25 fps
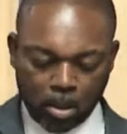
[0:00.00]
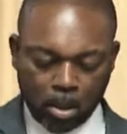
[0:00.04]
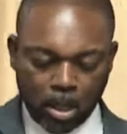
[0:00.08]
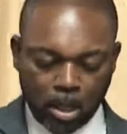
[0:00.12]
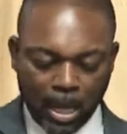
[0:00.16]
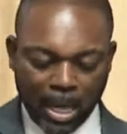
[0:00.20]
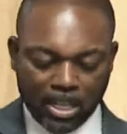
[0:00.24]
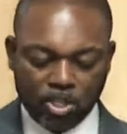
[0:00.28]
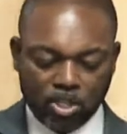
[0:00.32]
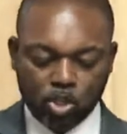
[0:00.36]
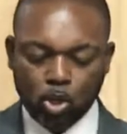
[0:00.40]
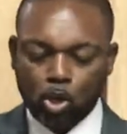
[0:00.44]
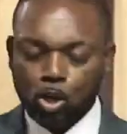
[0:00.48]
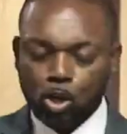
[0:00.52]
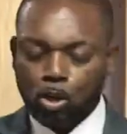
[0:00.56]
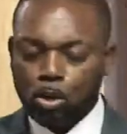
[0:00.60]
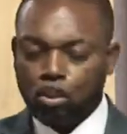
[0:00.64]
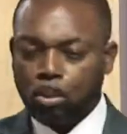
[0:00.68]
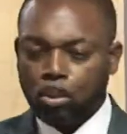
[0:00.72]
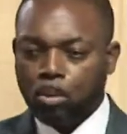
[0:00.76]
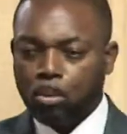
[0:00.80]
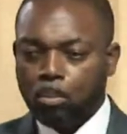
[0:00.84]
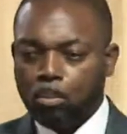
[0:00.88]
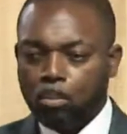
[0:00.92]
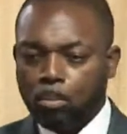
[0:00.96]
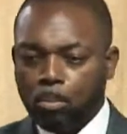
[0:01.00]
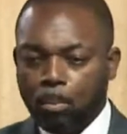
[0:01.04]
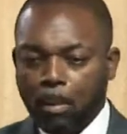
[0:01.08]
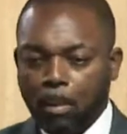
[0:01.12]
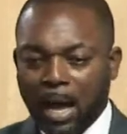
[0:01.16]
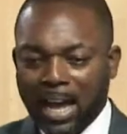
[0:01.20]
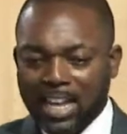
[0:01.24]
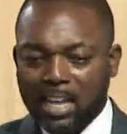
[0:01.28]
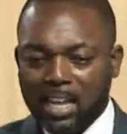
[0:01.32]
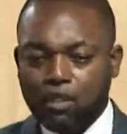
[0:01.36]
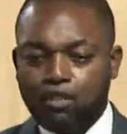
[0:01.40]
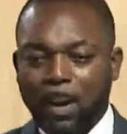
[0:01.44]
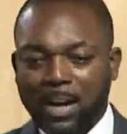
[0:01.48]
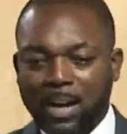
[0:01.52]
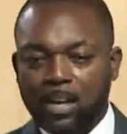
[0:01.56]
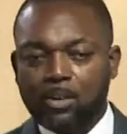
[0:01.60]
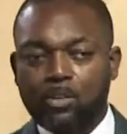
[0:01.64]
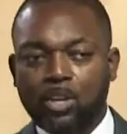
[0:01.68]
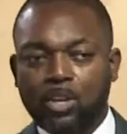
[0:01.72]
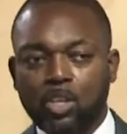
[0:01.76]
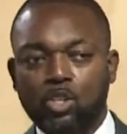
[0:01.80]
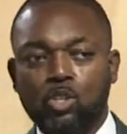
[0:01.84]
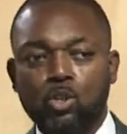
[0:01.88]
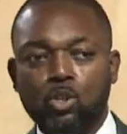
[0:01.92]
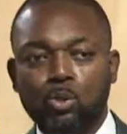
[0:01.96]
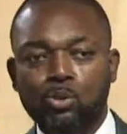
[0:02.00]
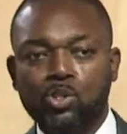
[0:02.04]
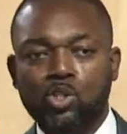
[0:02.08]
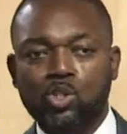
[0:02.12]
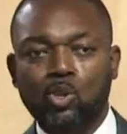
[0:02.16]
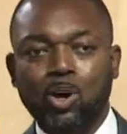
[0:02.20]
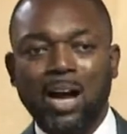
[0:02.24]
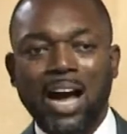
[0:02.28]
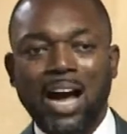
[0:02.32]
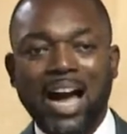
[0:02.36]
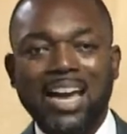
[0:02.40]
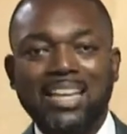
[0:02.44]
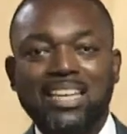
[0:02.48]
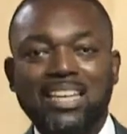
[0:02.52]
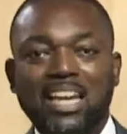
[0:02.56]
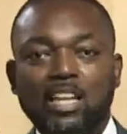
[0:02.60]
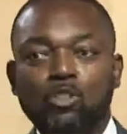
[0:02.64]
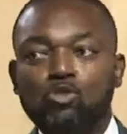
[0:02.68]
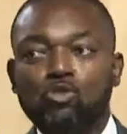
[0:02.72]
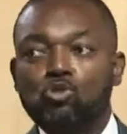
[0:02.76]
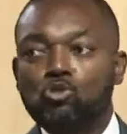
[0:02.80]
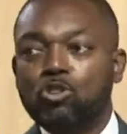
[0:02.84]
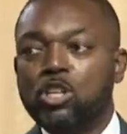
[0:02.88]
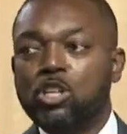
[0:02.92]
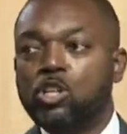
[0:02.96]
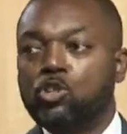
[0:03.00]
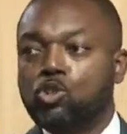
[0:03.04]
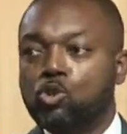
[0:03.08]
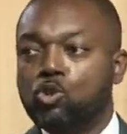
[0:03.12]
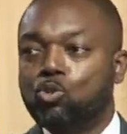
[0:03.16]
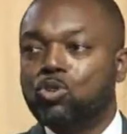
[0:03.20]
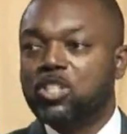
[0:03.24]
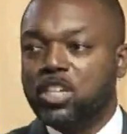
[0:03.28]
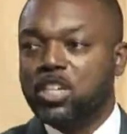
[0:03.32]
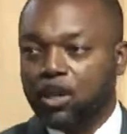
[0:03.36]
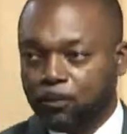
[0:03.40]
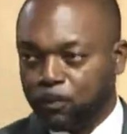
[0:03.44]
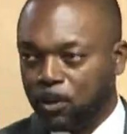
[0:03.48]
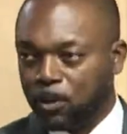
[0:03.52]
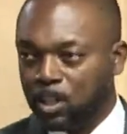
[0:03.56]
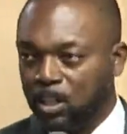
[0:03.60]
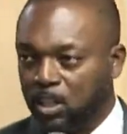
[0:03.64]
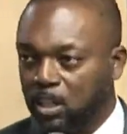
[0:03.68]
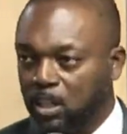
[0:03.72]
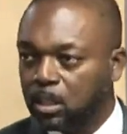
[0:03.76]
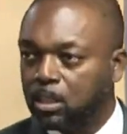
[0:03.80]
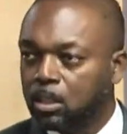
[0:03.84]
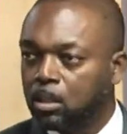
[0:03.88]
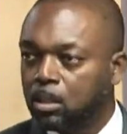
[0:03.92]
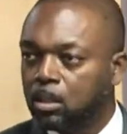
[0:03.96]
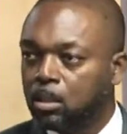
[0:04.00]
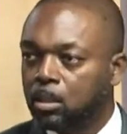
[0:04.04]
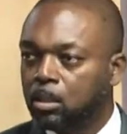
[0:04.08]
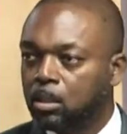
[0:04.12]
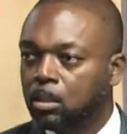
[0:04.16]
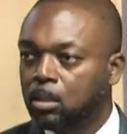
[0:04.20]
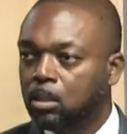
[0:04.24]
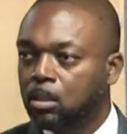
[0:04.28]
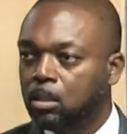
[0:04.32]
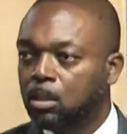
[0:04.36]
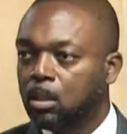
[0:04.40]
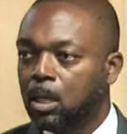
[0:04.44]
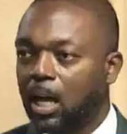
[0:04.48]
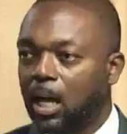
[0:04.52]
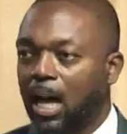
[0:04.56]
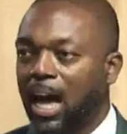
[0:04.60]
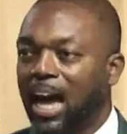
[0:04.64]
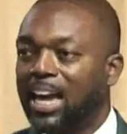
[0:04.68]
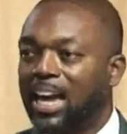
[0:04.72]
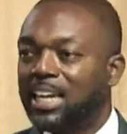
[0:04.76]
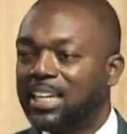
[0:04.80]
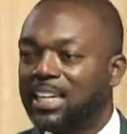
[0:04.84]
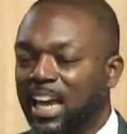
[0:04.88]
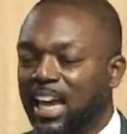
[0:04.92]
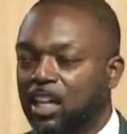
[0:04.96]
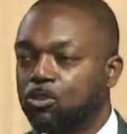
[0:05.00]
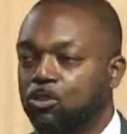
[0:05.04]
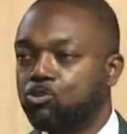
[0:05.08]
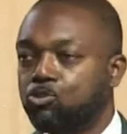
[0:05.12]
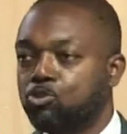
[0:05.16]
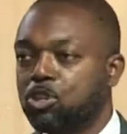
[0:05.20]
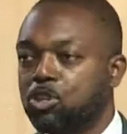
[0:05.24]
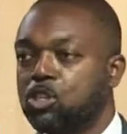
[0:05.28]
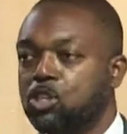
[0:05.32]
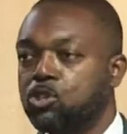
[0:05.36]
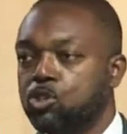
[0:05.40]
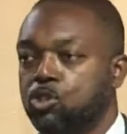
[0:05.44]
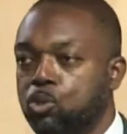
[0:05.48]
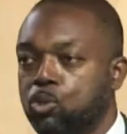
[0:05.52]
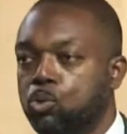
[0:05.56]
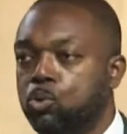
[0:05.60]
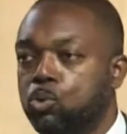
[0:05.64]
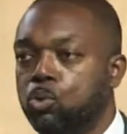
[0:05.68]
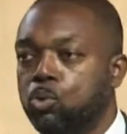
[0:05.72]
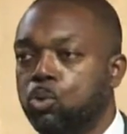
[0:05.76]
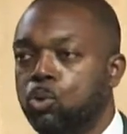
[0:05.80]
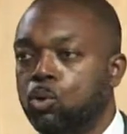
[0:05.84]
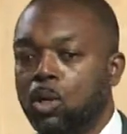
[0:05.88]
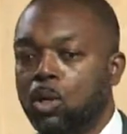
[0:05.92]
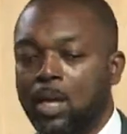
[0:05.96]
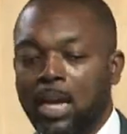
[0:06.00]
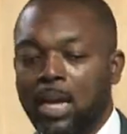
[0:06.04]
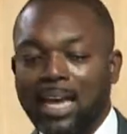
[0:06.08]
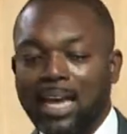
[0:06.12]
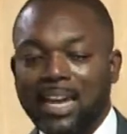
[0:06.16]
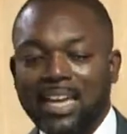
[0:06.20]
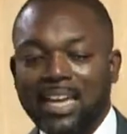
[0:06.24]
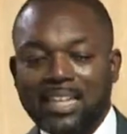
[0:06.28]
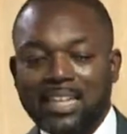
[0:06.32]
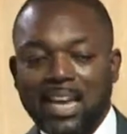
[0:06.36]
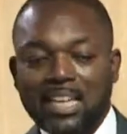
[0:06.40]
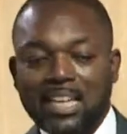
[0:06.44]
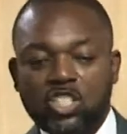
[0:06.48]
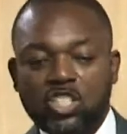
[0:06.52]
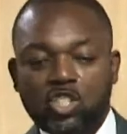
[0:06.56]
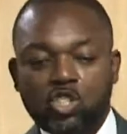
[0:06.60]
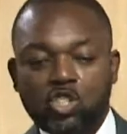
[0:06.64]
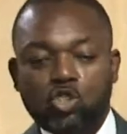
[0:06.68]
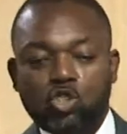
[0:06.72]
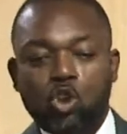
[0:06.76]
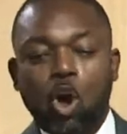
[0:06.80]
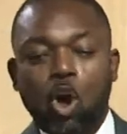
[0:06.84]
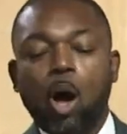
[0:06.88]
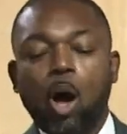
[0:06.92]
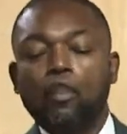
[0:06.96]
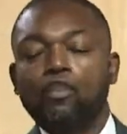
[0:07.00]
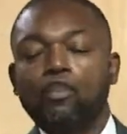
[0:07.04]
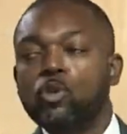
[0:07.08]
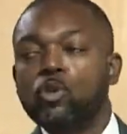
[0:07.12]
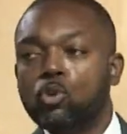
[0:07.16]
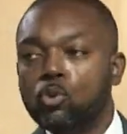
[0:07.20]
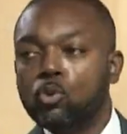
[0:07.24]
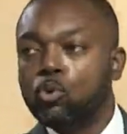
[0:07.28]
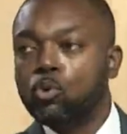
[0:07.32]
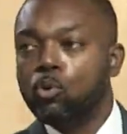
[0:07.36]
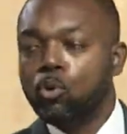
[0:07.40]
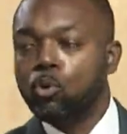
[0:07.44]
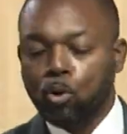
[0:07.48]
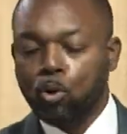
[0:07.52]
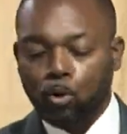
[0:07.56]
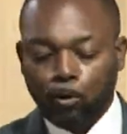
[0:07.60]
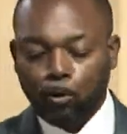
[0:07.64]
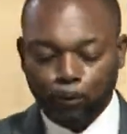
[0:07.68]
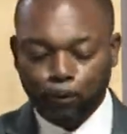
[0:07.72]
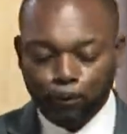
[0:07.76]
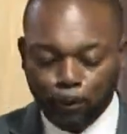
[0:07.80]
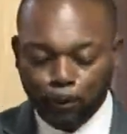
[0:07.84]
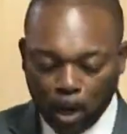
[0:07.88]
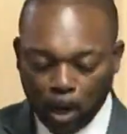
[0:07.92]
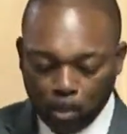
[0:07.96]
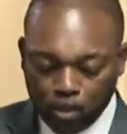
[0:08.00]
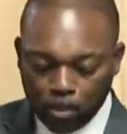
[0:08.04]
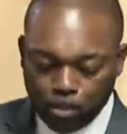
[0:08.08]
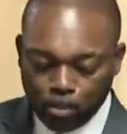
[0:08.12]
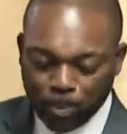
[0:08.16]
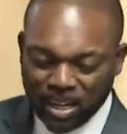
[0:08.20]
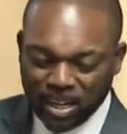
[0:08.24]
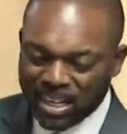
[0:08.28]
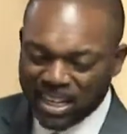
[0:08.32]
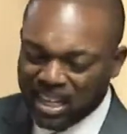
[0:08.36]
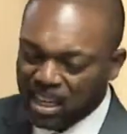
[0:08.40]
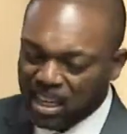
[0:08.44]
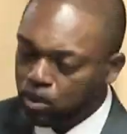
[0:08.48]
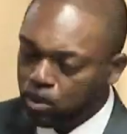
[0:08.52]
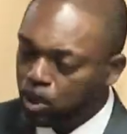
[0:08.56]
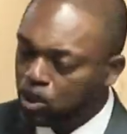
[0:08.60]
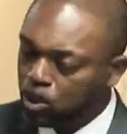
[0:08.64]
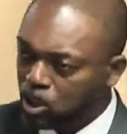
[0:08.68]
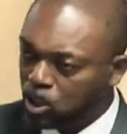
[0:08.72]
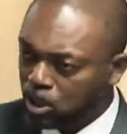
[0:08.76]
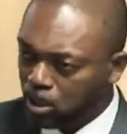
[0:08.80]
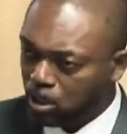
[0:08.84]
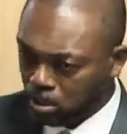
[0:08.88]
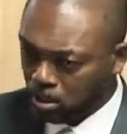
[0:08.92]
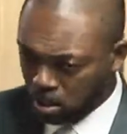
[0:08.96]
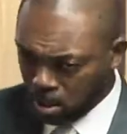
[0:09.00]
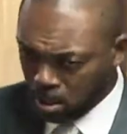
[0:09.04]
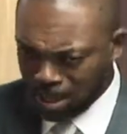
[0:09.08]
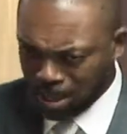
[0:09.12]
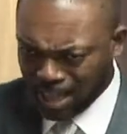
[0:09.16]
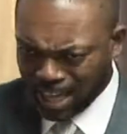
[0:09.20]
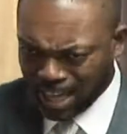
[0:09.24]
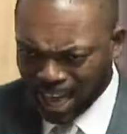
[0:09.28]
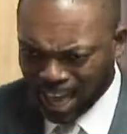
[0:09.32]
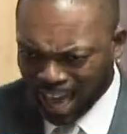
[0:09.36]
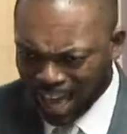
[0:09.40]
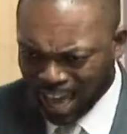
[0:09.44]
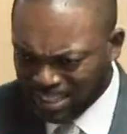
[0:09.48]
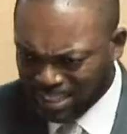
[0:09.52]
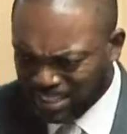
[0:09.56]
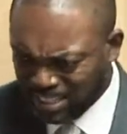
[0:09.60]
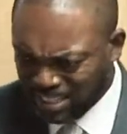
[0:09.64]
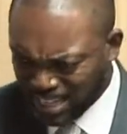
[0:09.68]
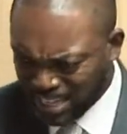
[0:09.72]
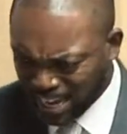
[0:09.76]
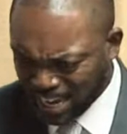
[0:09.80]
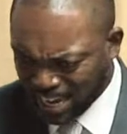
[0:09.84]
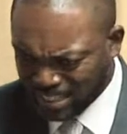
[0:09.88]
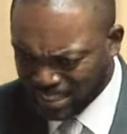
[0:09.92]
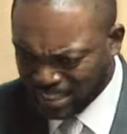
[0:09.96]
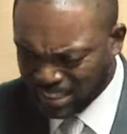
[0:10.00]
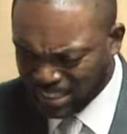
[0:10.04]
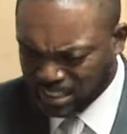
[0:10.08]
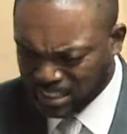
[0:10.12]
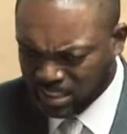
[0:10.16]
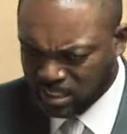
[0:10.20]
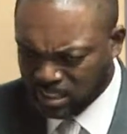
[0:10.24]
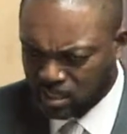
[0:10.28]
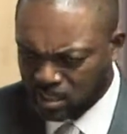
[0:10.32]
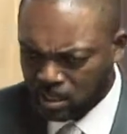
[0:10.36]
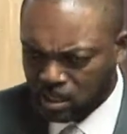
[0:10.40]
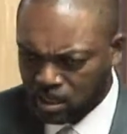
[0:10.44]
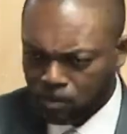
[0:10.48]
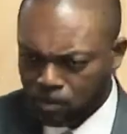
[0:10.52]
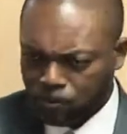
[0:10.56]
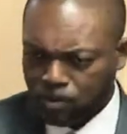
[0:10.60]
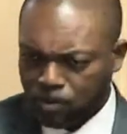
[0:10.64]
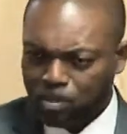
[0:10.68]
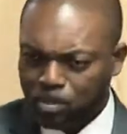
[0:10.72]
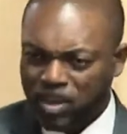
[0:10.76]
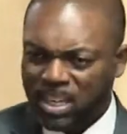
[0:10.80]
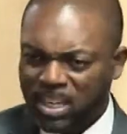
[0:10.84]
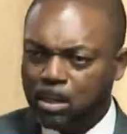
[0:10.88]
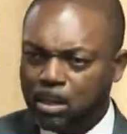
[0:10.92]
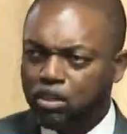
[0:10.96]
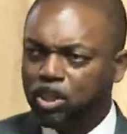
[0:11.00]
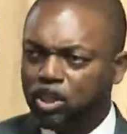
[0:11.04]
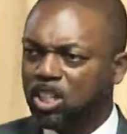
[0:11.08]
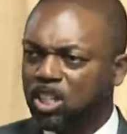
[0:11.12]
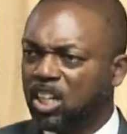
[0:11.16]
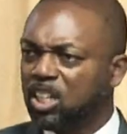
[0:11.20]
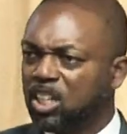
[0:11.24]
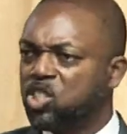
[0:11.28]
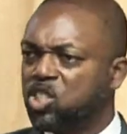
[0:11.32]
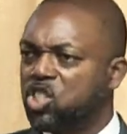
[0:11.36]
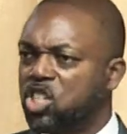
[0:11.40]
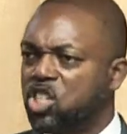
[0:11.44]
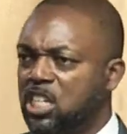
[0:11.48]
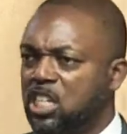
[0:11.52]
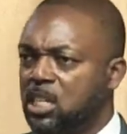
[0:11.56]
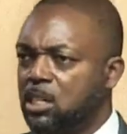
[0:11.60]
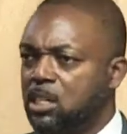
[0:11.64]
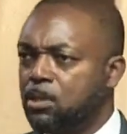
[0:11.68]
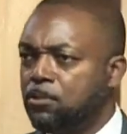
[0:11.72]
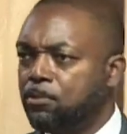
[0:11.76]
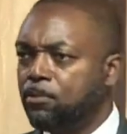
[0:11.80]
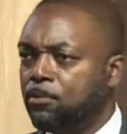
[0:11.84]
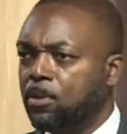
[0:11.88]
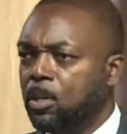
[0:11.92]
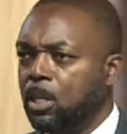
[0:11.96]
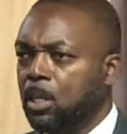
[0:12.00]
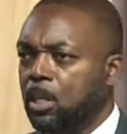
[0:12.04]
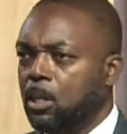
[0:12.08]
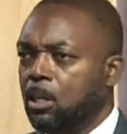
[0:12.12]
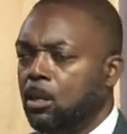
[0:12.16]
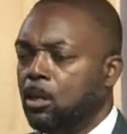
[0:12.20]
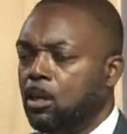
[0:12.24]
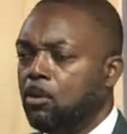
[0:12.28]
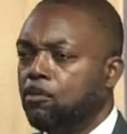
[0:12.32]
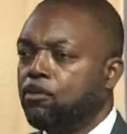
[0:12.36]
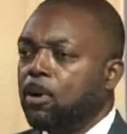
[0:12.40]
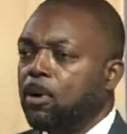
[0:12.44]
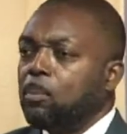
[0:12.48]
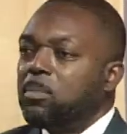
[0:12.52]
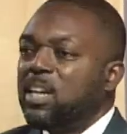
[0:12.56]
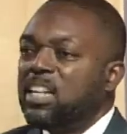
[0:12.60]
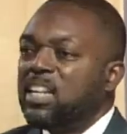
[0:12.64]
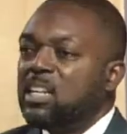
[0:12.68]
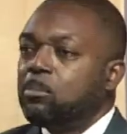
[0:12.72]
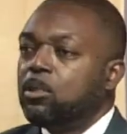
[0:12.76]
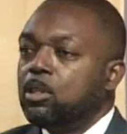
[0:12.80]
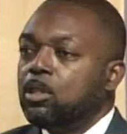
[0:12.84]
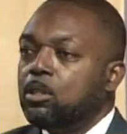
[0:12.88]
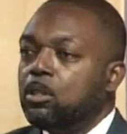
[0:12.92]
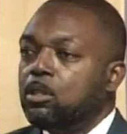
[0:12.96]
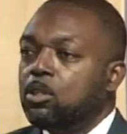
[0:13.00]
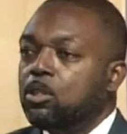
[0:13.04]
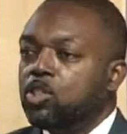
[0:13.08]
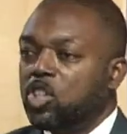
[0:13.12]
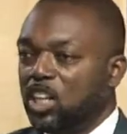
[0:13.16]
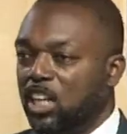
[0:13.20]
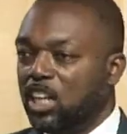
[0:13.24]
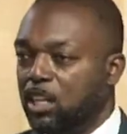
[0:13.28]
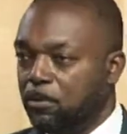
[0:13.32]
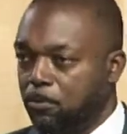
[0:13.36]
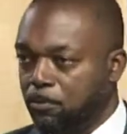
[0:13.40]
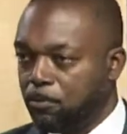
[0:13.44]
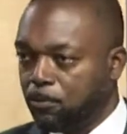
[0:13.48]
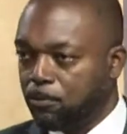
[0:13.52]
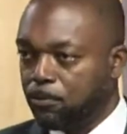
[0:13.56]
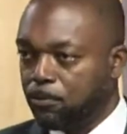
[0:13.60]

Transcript: And so I am better than you, so I can treat you differently. I can treat you and I can stop you from being able to access, from being able to achieve, from being able to live.